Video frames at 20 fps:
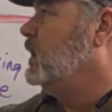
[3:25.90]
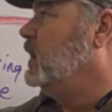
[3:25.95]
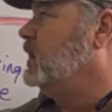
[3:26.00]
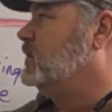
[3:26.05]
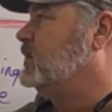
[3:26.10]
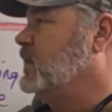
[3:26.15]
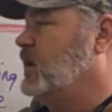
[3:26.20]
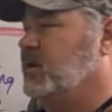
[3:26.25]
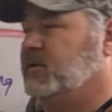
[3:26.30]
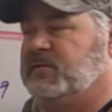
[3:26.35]

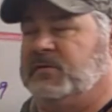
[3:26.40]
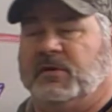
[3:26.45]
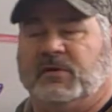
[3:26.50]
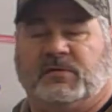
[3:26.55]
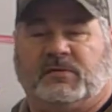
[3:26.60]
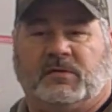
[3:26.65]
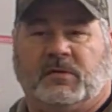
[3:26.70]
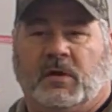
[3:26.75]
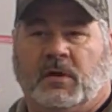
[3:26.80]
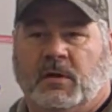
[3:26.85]
it takes
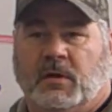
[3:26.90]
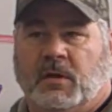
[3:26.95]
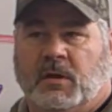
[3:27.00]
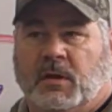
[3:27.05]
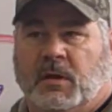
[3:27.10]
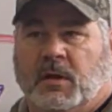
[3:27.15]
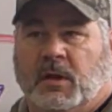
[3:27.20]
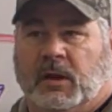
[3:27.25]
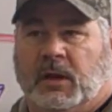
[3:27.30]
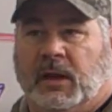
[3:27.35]
this
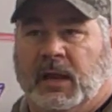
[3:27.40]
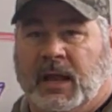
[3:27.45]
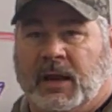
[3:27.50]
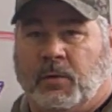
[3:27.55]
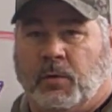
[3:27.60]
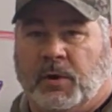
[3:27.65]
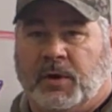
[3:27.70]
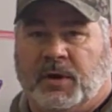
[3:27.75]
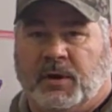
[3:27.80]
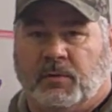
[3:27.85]

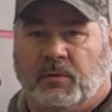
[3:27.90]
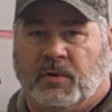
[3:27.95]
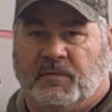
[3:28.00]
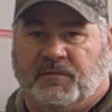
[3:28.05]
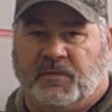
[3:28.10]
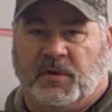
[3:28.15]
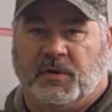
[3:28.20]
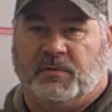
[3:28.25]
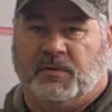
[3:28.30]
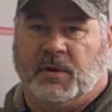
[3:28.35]
liquid
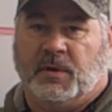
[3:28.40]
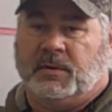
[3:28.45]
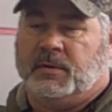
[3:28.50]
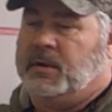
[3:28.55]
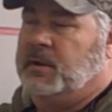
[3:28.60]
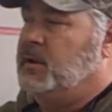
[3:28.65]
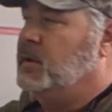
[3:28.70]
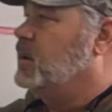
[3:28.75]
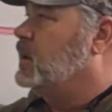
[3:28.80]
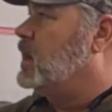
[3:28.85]

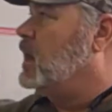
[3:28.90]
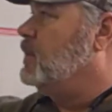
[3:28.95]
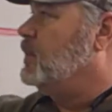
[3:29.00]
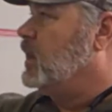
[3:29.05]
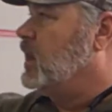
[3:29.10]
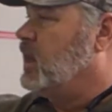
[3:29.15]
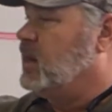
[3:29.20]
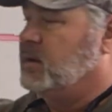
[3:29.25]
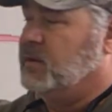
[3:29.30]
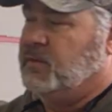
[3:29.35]
refrigerant
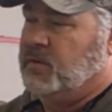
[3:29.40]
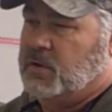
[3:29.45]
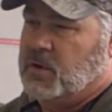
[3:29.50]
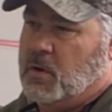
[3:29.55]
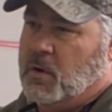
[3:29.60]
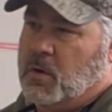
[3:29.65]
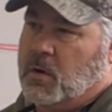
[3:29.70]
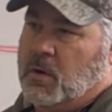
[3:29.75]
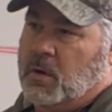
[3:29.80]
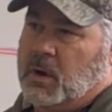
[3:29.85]
coming into the
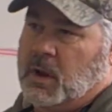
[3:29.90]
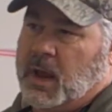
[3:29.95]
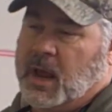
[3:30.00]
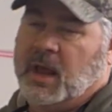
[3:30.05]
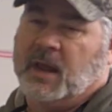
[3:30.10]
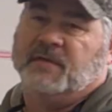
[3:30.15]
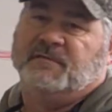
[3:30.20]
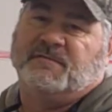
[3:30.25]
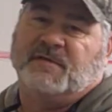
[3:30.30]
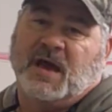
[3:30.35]
coil
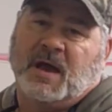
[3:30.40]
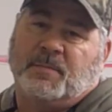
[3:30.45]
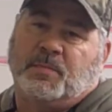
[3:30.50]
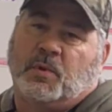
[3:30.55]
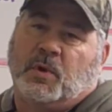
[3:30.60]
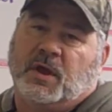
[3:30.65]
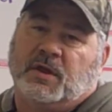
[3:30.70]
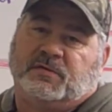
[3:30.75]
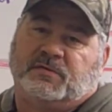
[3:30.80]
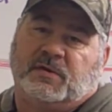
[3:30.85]
and
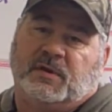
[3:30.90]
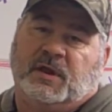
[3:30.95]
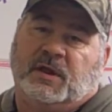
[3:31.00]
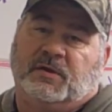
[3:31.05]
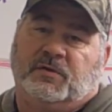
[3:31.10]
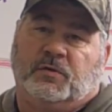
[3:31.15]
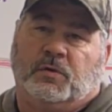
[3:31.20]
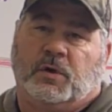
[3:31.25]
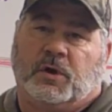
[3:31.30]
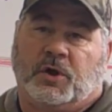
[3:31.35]
evaporates it
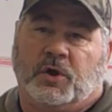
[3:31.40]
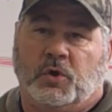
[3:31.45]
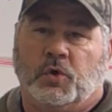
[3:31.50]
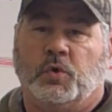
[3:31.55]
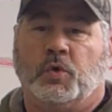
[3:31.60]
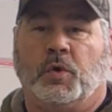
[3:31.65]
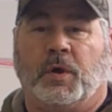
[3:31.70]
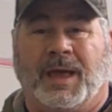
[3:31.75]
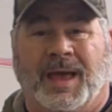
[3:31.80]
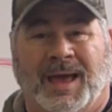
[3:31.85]
into a
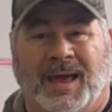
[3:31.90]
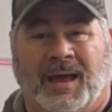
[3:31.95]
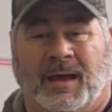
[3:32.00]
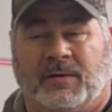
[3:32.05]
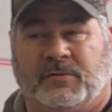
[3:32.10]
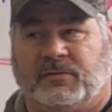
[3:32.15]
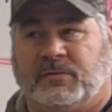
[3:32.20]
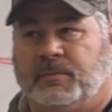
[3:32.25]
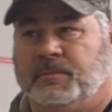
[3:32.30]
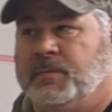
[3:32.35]
cool
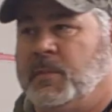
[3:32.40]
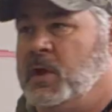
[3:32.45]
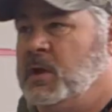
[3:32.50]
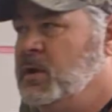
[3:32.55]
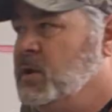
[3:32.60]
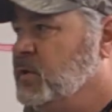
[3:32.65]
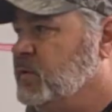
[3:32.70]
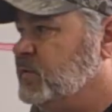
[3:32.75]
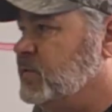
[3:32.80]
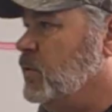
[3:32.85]
gas.
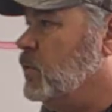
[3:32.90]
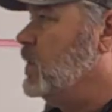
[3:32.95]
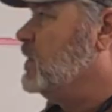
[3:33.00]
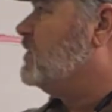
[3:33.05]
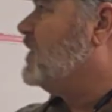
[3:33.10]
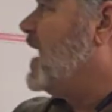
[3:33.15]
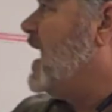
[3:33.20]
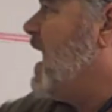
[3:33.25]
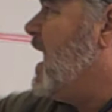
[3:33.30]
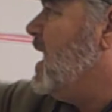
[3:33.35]
So
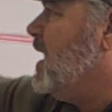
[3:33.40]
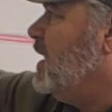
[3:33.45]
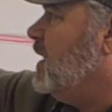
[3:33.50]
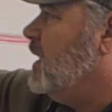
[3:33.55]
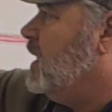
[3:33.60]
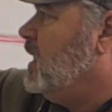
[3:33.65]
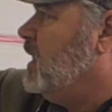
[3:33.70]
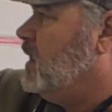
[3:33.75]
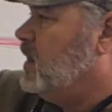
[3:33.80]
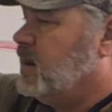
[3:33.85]
we've
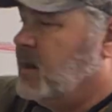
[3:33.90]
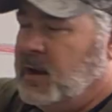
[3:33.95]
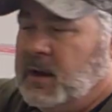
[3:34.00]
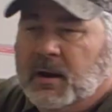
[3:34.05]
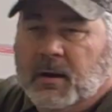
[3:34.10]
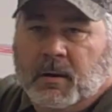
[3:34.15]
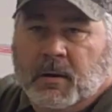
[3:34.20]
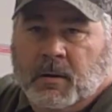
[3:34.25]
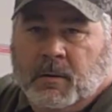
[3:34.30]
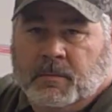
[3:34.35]
added heat
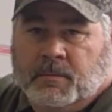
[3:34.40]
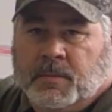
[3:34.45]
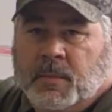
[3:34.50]
here.